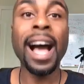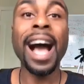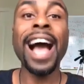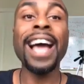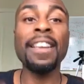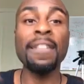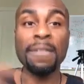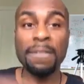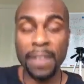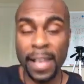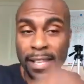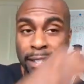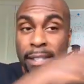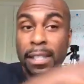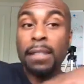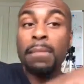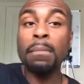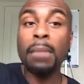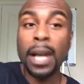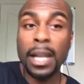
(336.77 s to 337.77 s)
I
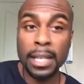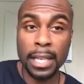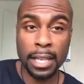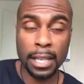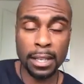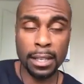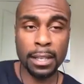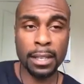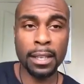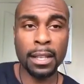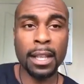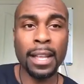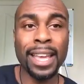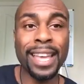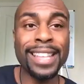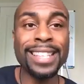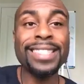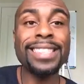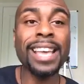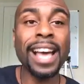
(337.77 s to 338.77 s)
invested money
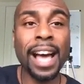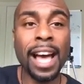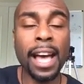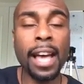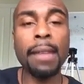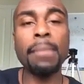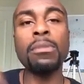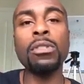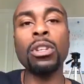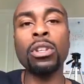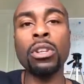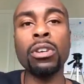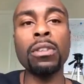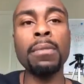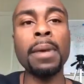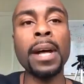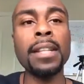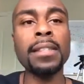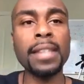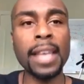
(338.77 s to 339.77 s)
and time to learn
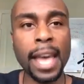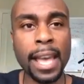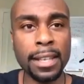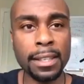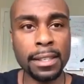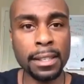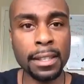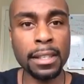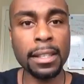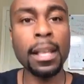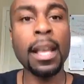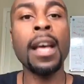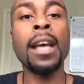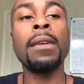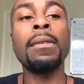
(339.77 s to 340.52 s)
about taxes